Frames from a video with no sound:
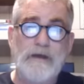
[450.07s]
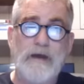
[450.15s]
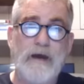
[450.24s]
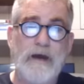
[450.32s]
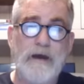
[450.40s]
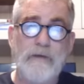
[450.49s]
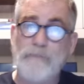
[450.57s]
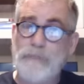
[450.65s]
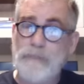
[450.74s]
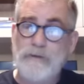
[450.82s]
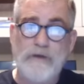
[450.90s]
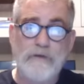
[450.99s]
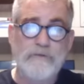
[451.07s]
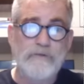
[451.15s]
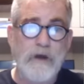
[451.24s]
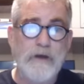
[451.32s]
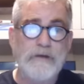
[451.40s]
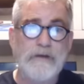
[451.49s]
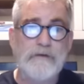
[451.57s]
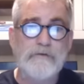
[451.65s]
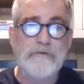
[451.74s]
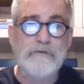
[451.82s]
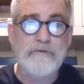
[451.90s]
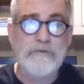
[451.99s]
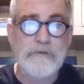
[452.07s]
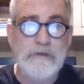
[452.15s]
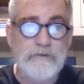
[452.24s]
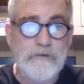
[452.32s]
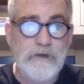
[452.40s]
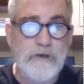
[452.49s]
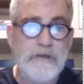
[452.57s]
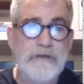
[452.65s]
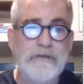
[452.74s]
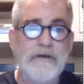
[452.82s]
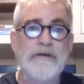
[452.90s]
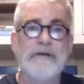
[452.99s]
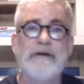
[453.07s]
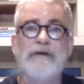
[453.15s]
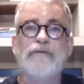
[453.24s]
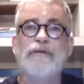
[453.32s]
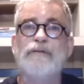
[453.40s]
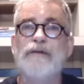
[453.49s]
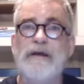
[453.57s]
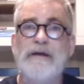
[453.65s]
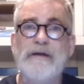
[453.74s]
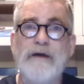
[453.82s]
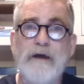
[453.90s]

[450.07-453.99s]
uh, you know, talking to the attorney and everything,